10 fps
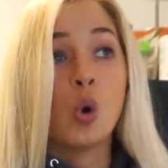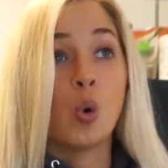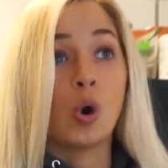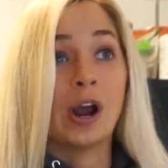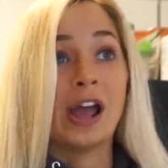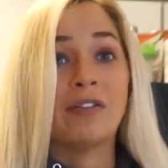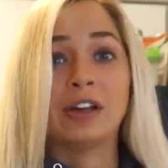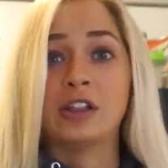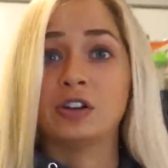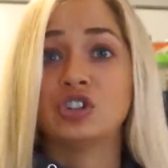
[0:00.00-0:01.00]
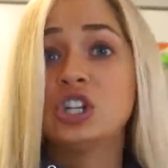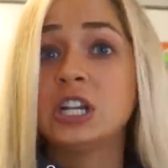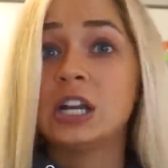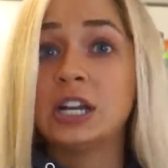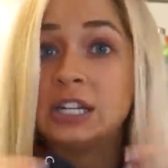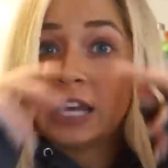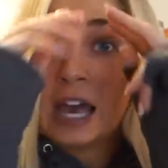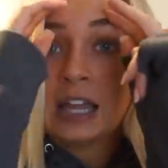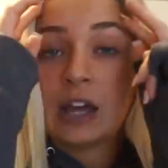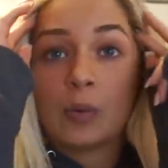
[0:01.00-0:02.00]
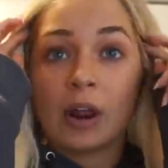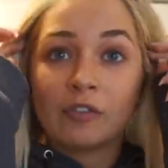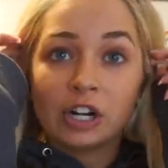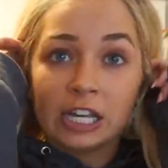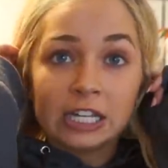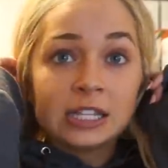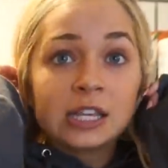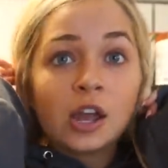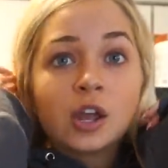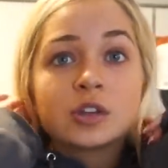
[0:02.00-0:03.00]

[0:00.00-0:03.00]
or I have like a little cheat in a day, like whatever it is.